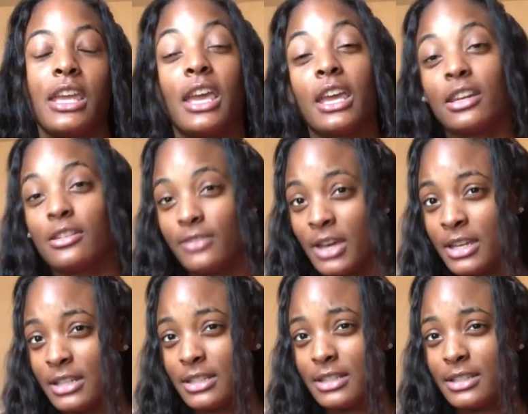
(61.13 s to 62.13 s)
and
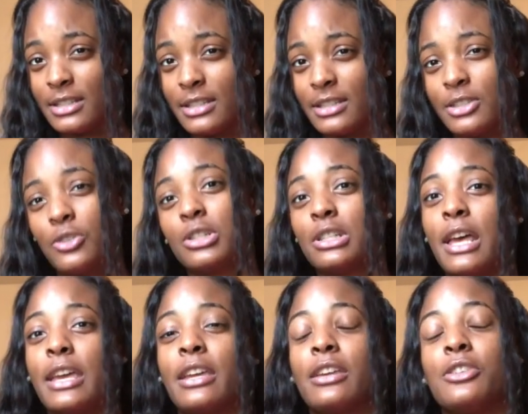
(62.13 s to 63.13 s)
advice. So it's
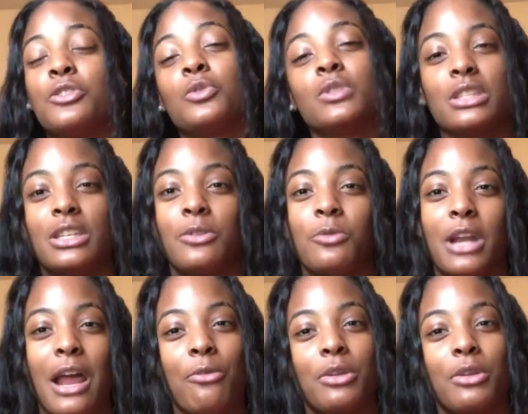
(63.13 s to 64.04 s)
like you see what I